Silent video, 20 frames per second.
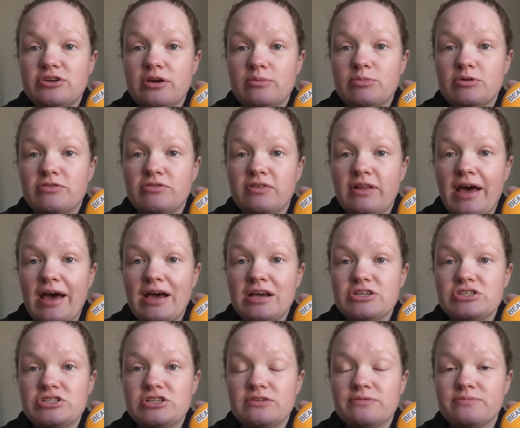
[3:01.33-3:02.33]
number
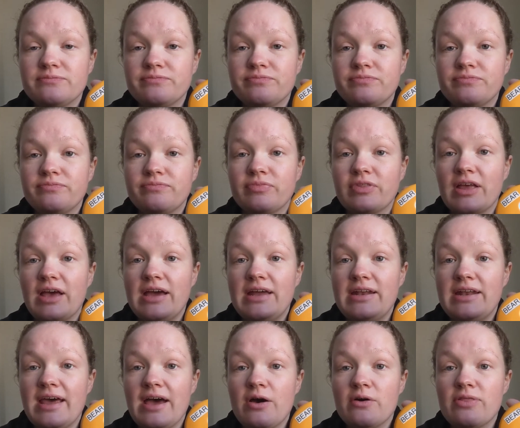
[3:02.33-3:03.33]
flash, and
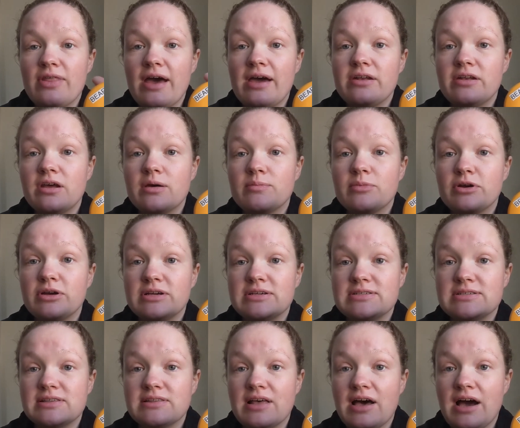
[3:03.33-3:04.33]
now that number
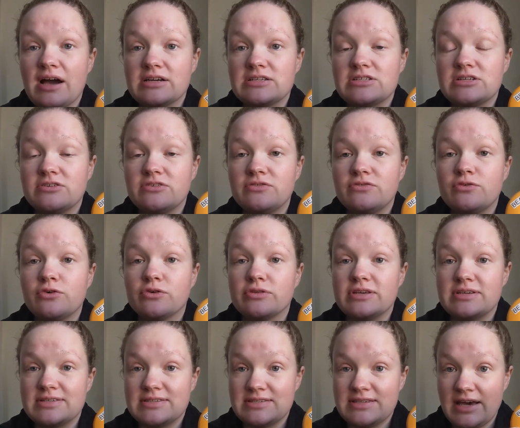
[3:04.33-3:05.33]
is locked for
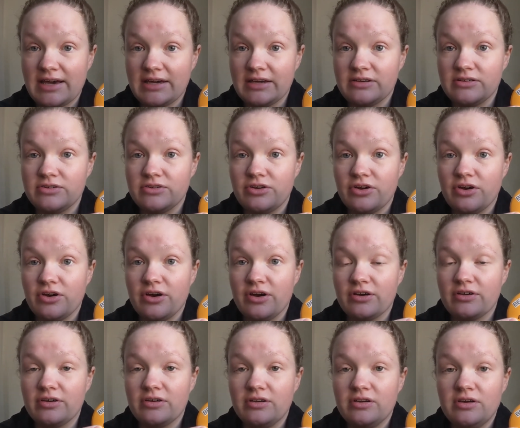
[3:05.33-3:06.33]
the second
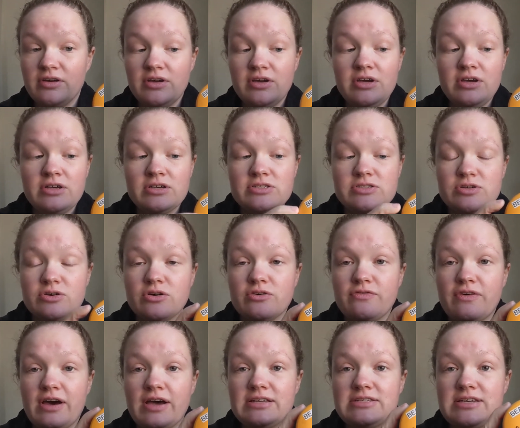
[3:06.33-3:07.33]
dog. So
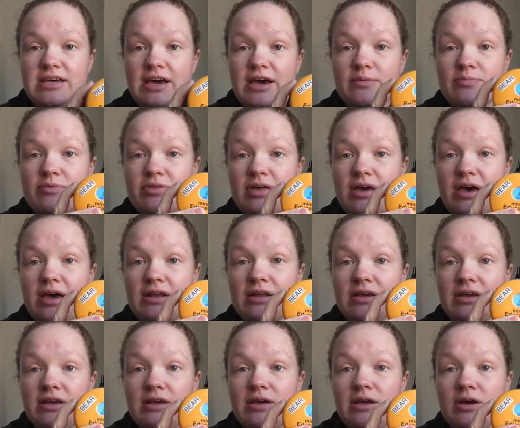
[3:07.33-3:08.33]
if I tap that
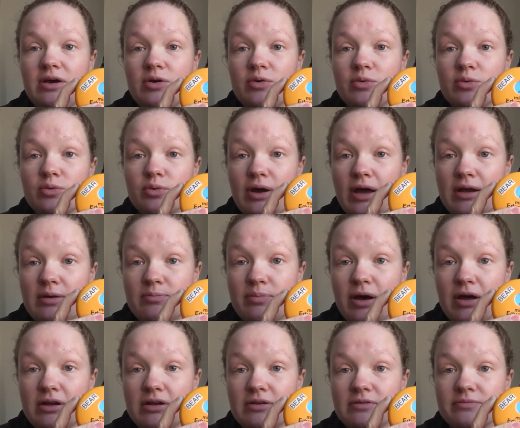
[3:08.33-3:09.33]
red
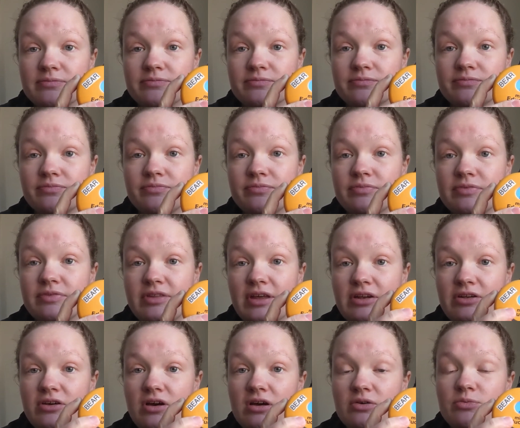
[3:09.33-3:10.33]
button,
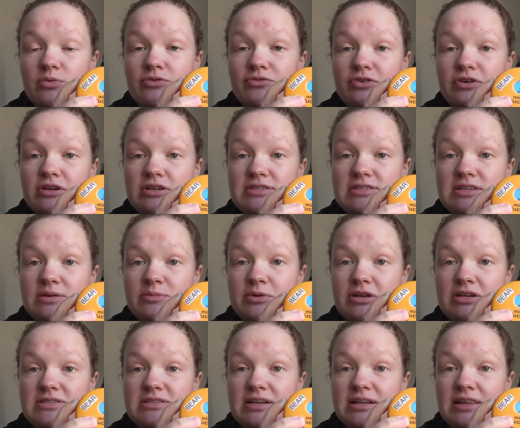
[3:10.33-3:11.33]
that dog will feel a
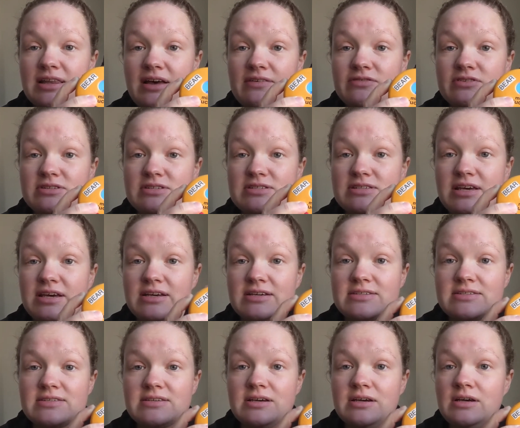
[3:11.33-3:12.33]
stimulus at a level
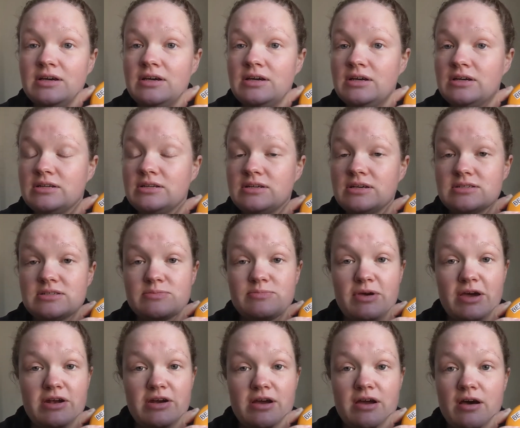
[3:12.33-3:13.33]
6. Doesn't
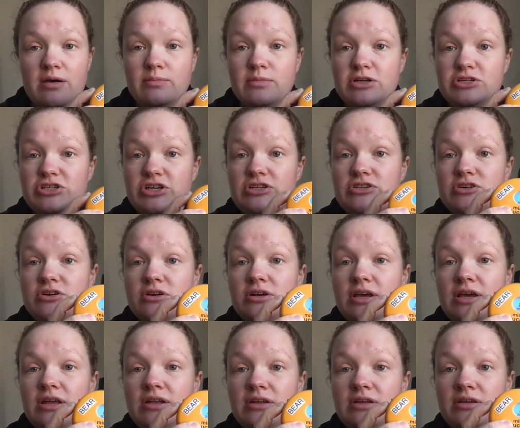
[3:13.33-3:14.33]
matter how much I turn
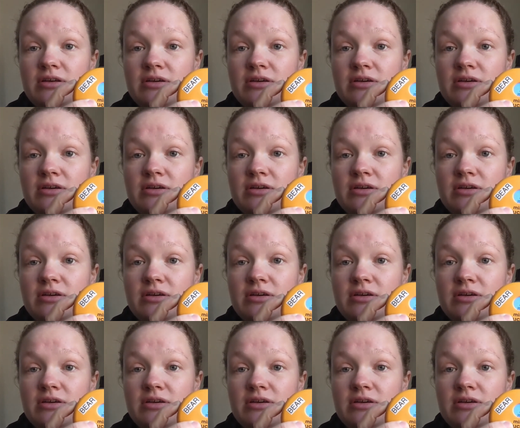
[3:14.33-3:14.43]
it,